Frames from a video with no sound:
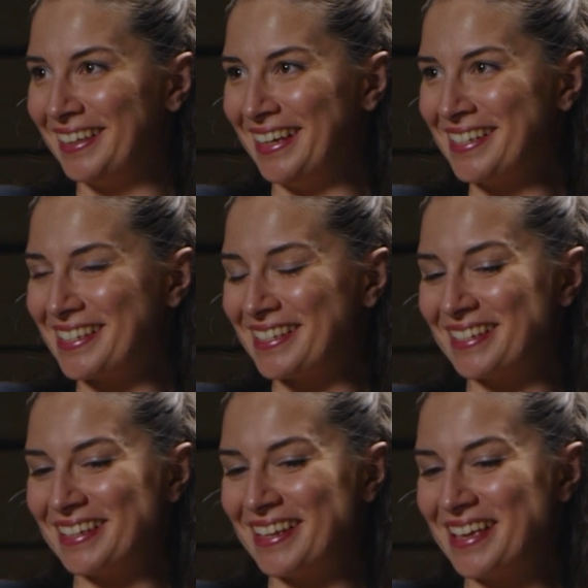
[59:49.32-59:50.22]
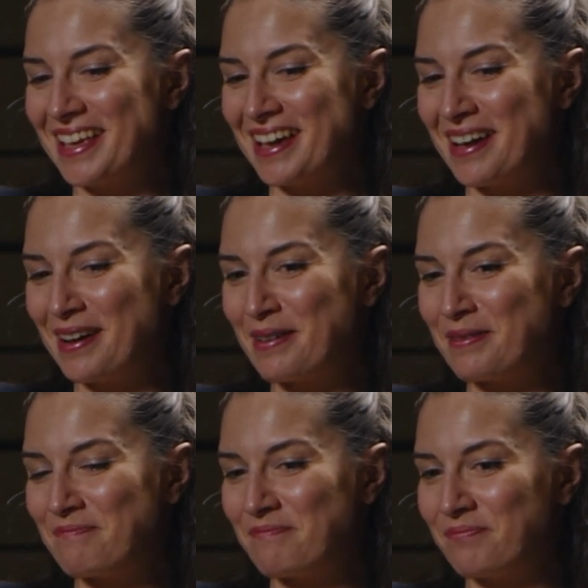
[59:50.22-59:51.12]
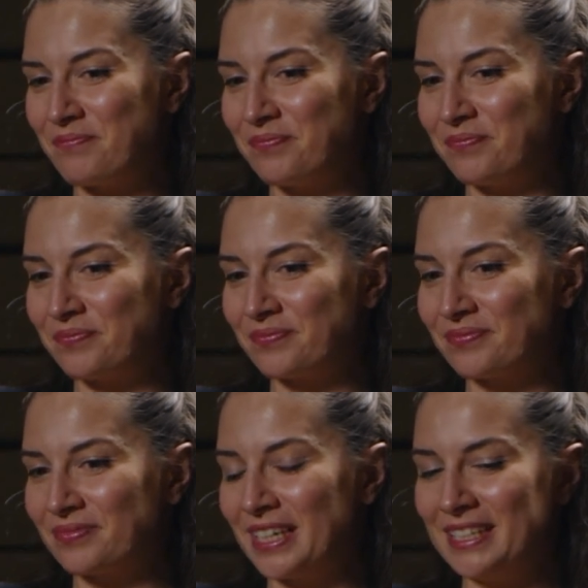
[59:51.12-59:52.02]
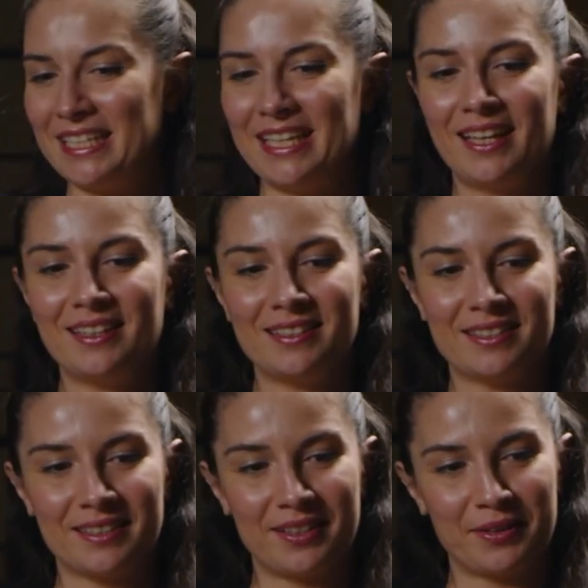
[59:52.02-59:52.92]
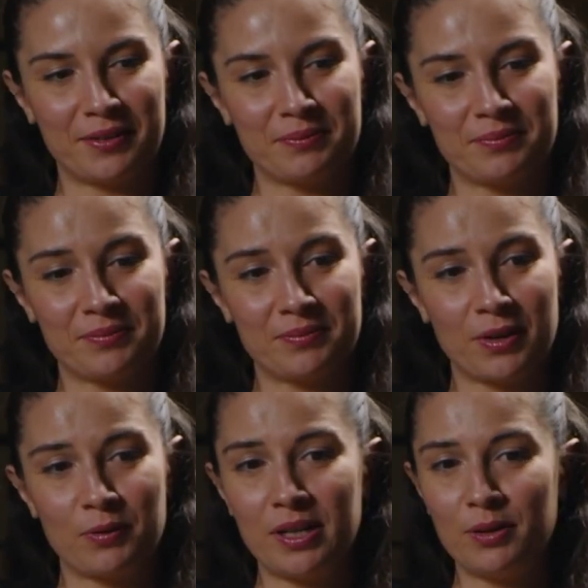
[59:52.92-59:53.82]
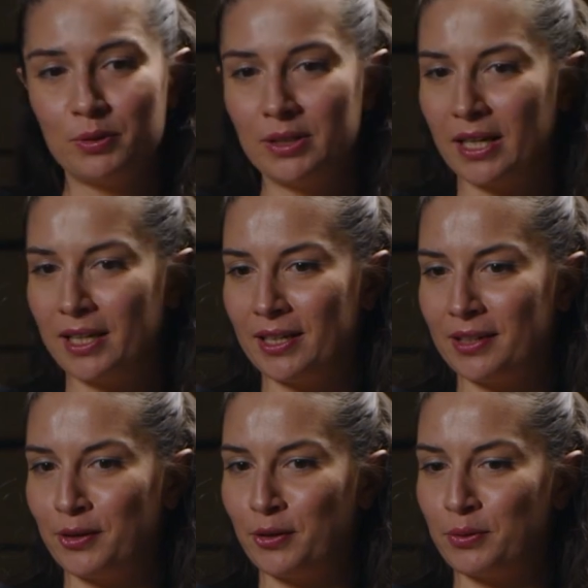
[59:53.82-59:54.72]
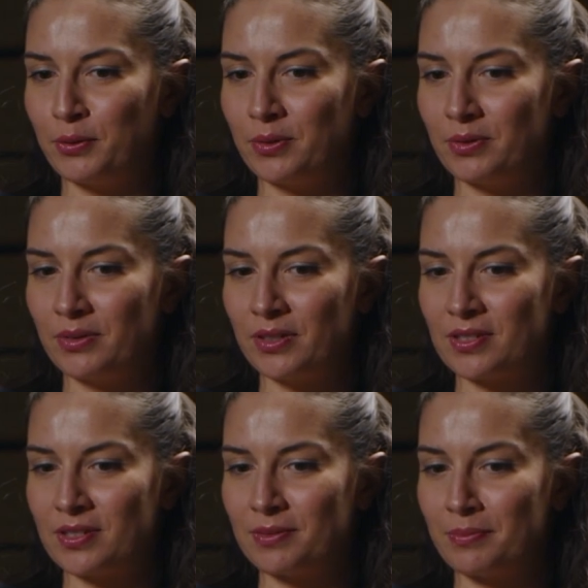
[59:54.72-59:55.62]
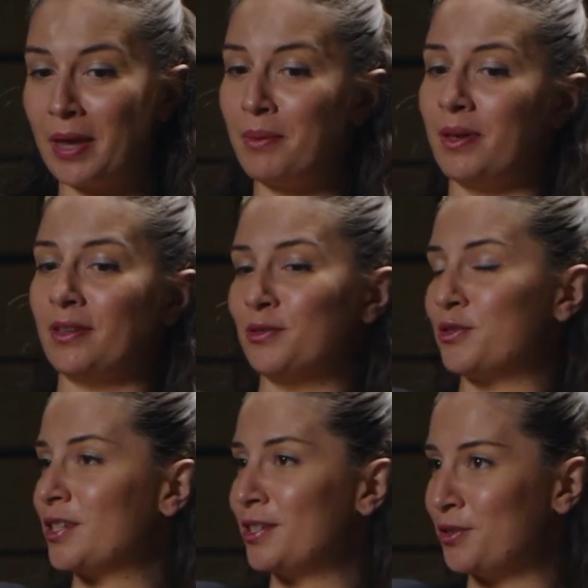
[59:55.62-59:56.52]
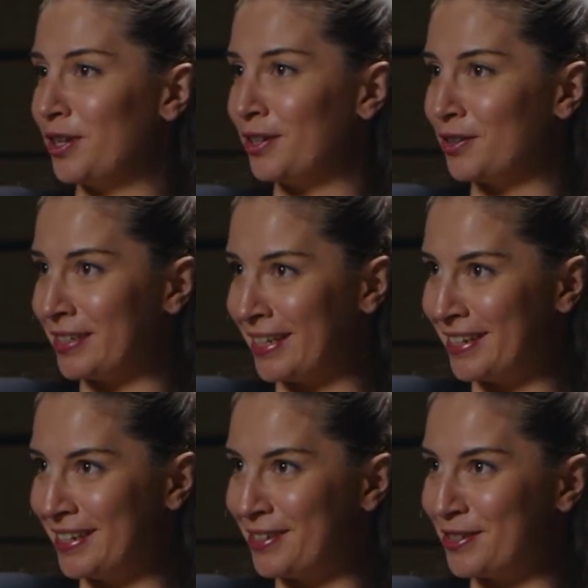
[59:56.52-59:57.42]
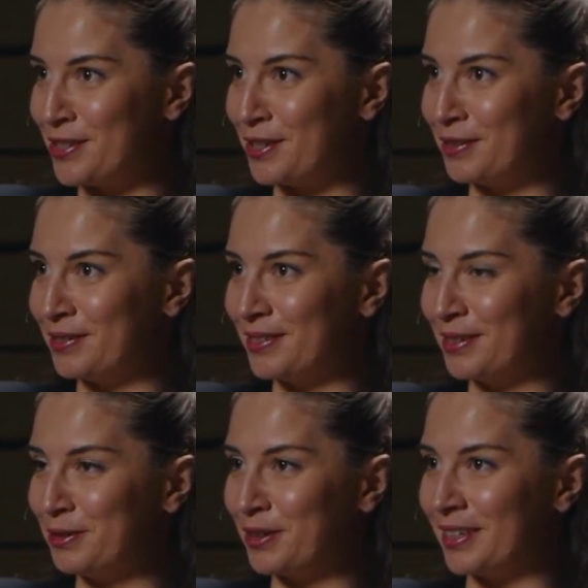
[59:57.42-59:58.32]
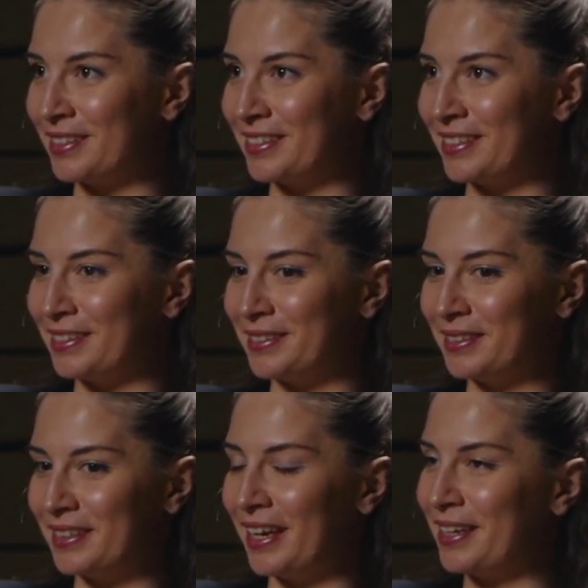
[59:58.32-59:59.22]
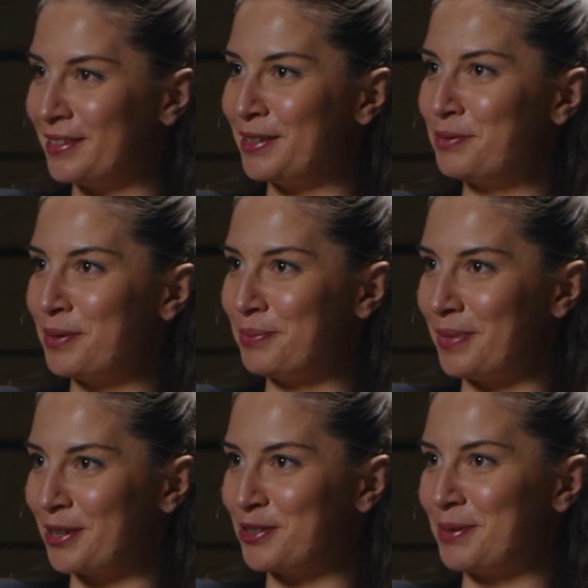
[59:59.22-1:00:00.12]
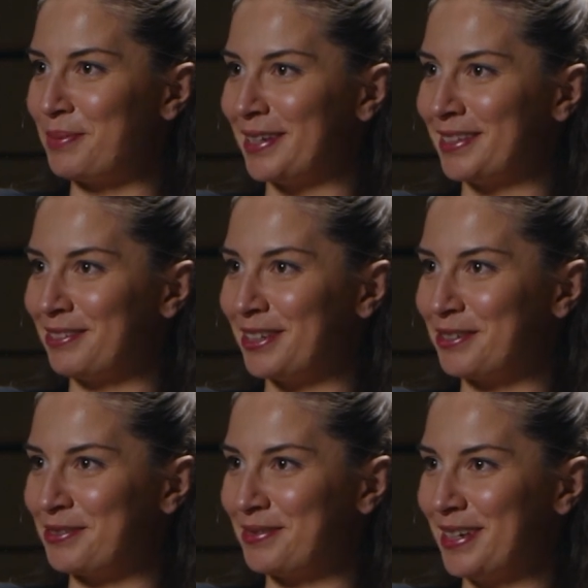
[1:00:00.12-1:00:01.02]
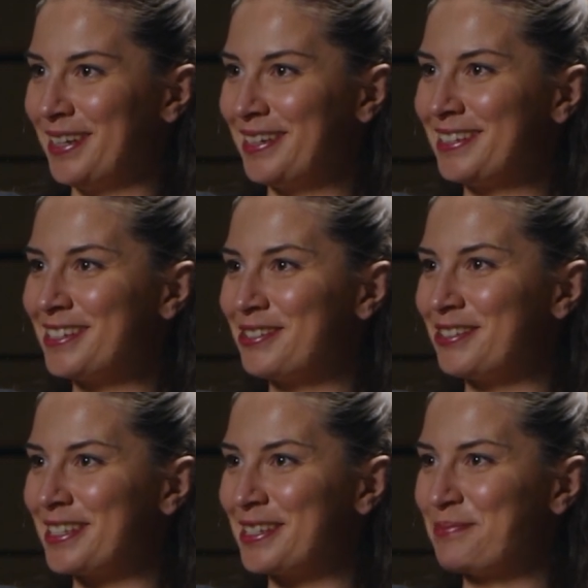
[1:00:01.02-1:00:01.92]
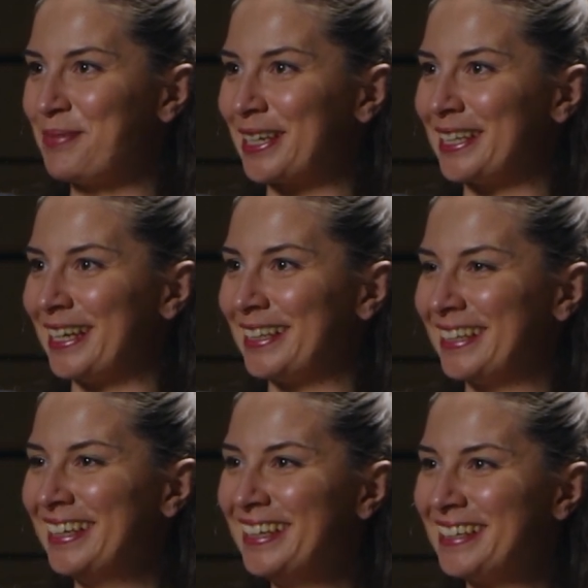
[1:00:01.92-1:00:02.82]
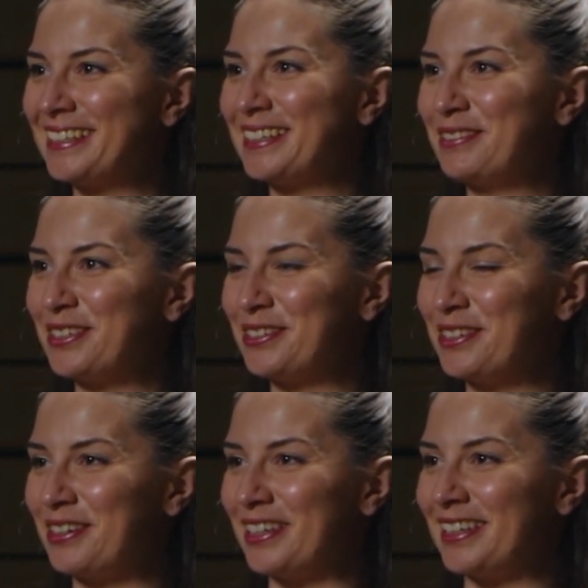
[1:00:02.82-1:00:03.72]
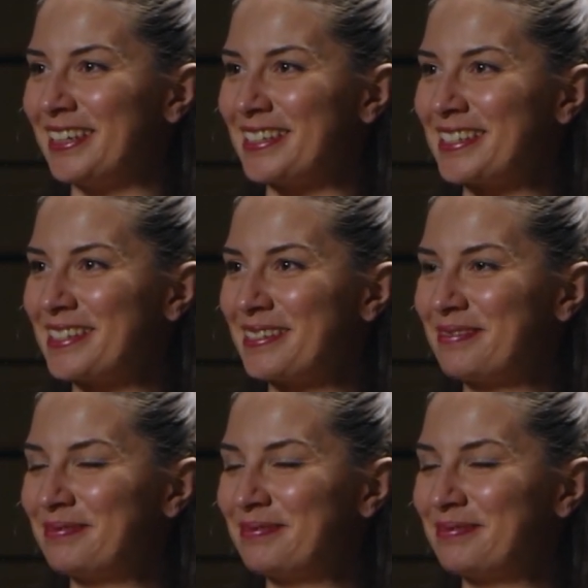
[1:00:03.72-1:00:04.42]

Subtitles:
Yes. At the end, I really would like, you know, us maybe to sit together in 10 years and look at, hey, did we actually make the right choices back then? Did we do the right things?